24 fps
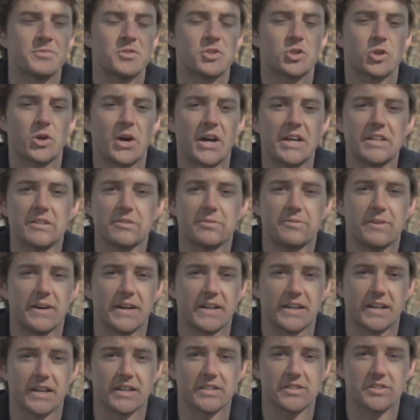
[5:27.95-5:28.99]
tried to
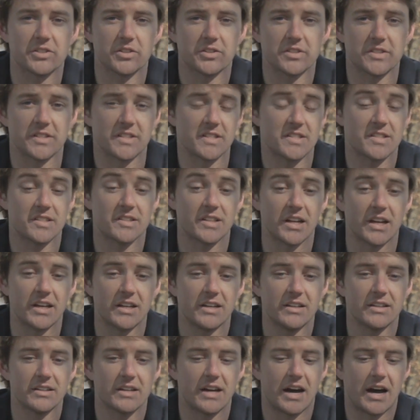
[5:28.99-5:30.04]
find answers.
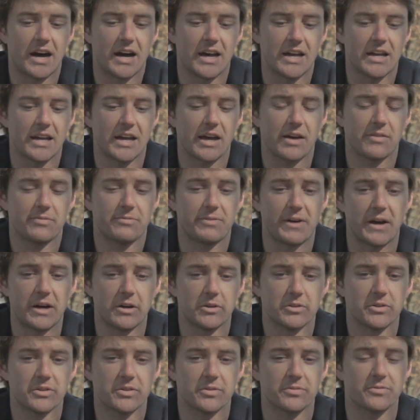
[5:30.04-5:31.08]
Instead, I have
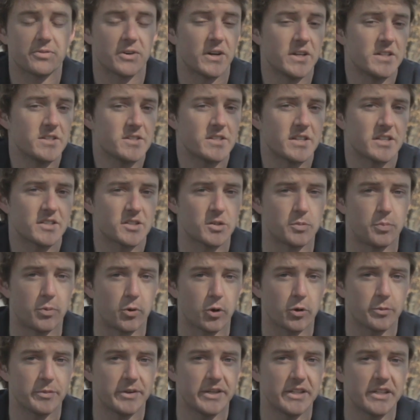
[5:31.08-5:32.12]
found friends that
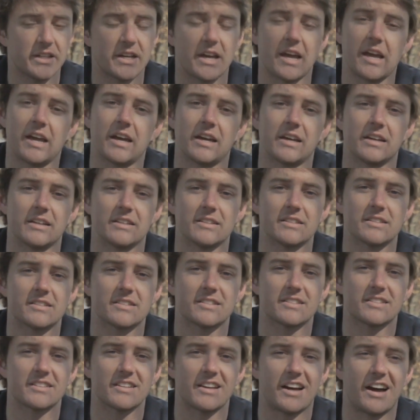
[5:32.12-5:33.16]
support me, and
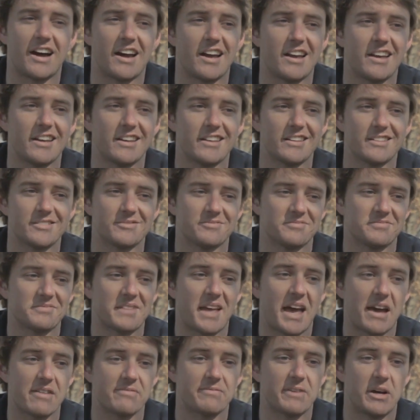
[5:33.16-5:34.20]
I
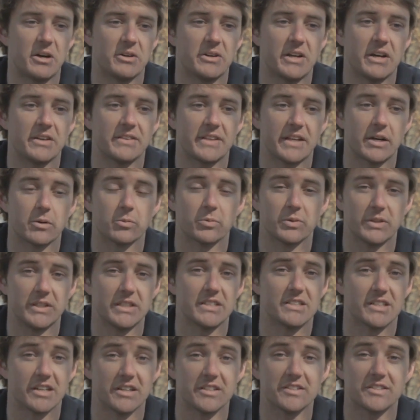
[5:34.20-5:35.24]
have found out that it really
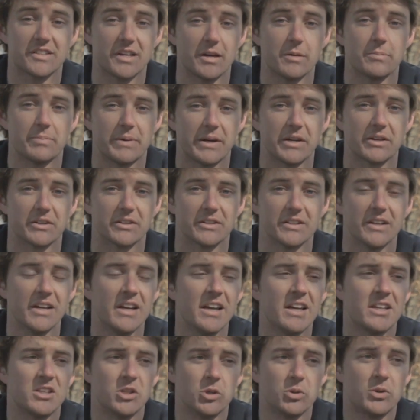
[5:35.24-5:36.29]
does get better.
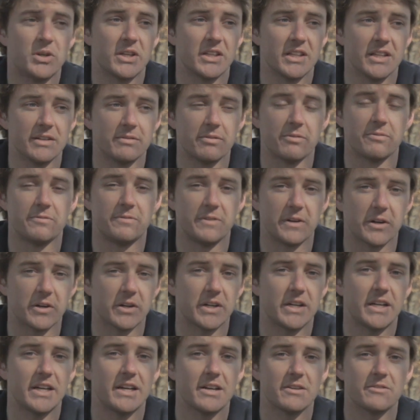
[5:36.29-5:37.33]
You can live a
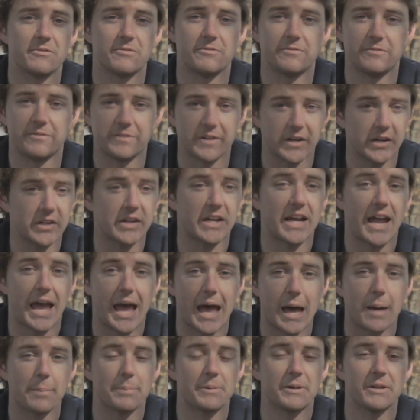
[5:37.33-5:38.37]
very, very
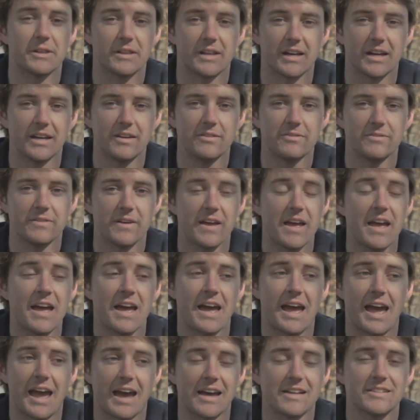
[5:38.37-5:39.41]
happy life
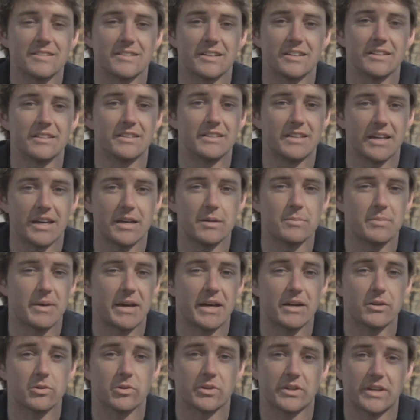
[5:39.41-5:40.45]
as a gay
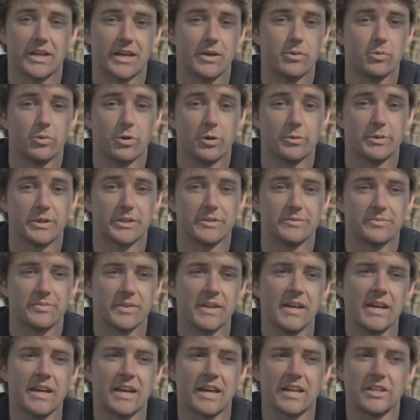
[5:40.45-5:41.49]
man or gay woman,
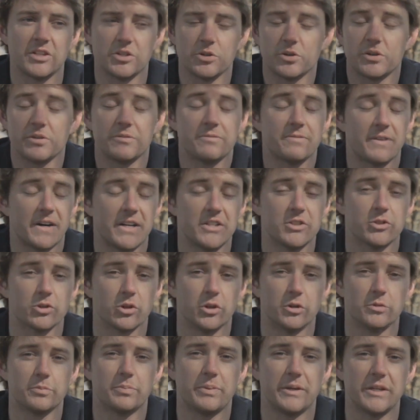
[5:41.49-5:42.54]
and you can find your
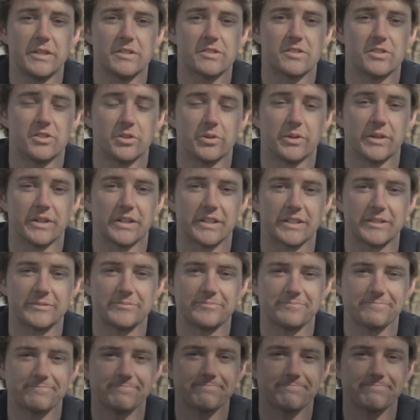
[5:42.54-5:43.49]
own peace doing it.